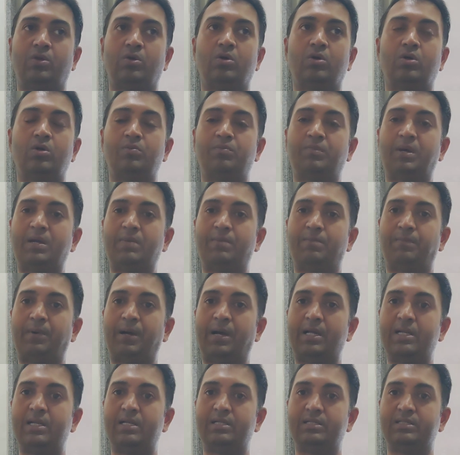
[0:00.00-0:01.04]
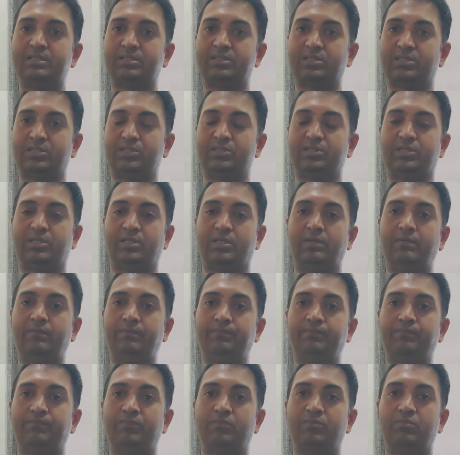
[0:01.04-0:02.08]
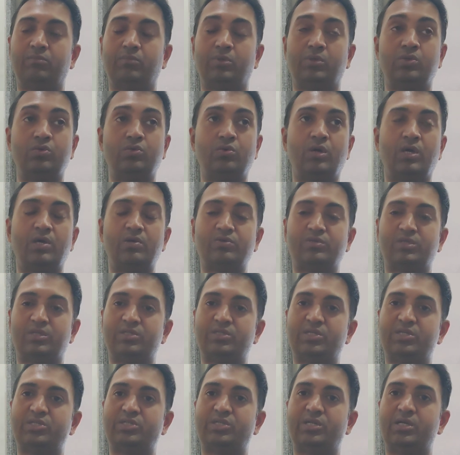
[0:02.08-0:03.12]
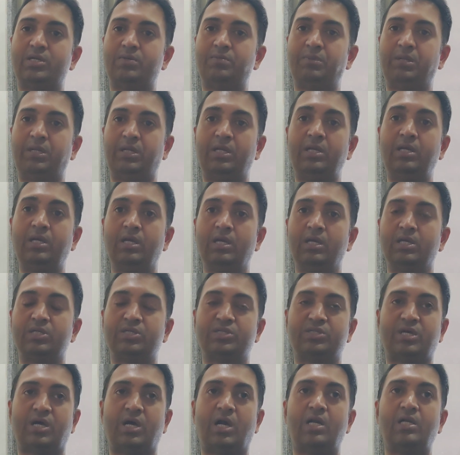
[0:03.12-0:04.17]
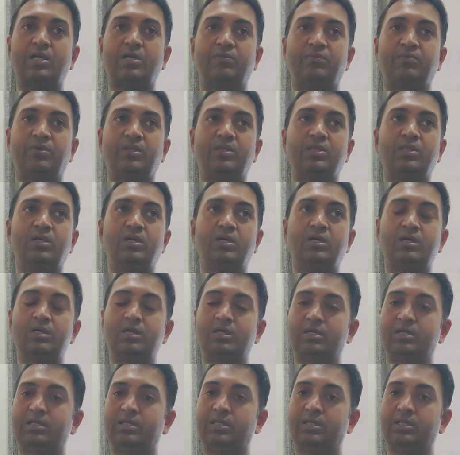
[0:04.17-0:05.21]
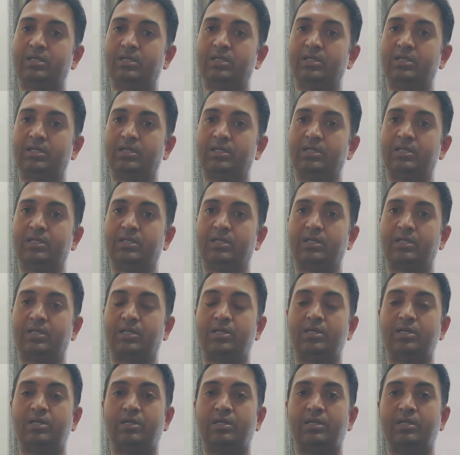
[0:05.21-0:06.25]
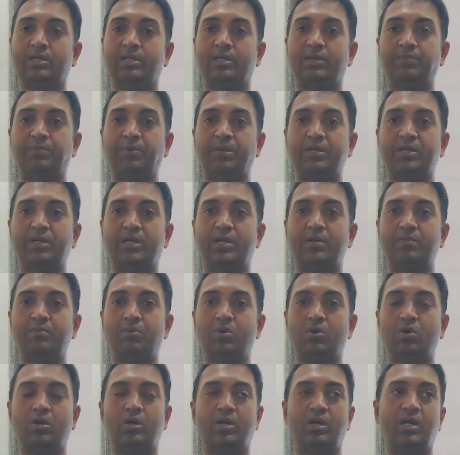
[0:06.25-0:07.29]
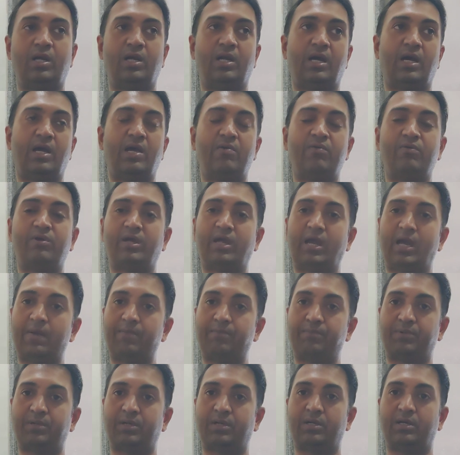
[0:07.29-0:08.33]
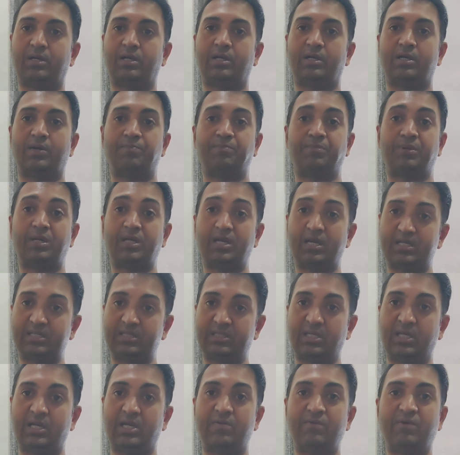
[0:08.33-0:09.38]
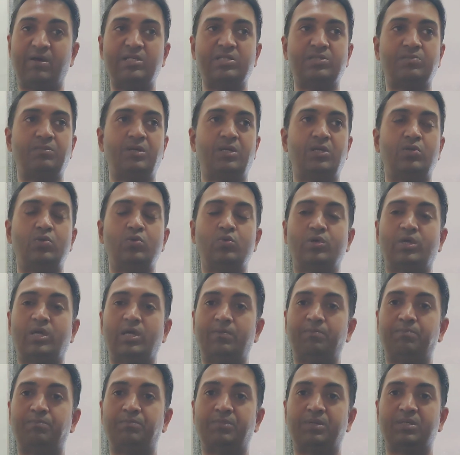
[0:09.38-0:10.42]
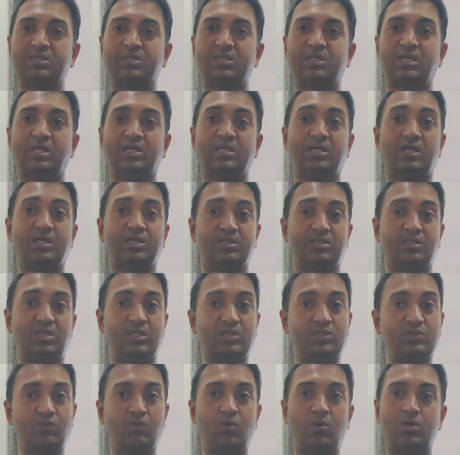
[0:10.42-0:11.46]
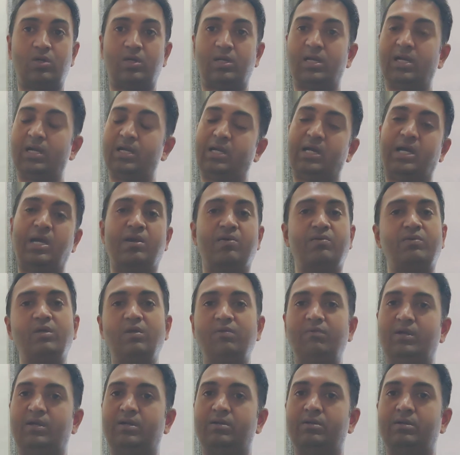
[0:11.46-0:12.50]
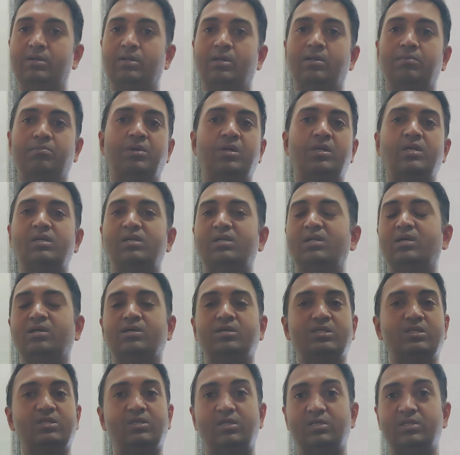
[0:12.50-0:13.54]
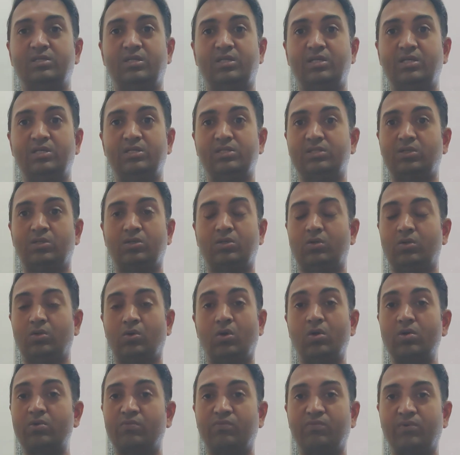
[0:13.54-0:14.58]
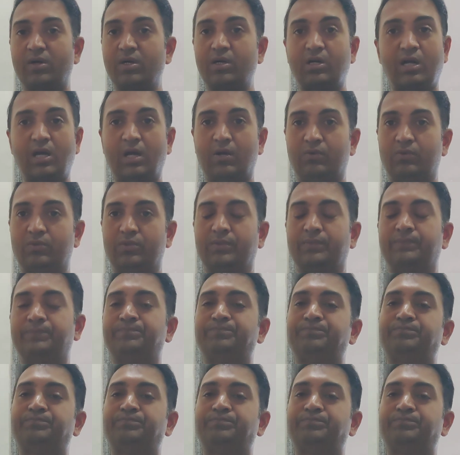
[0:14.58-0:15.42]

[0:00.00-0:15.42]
on my pile surgery. You have suggested me start with the kind of repeated mode, and I have kept. Company has advised me to keep machine at 6 watt, and I have given, but the surgery is not worked out.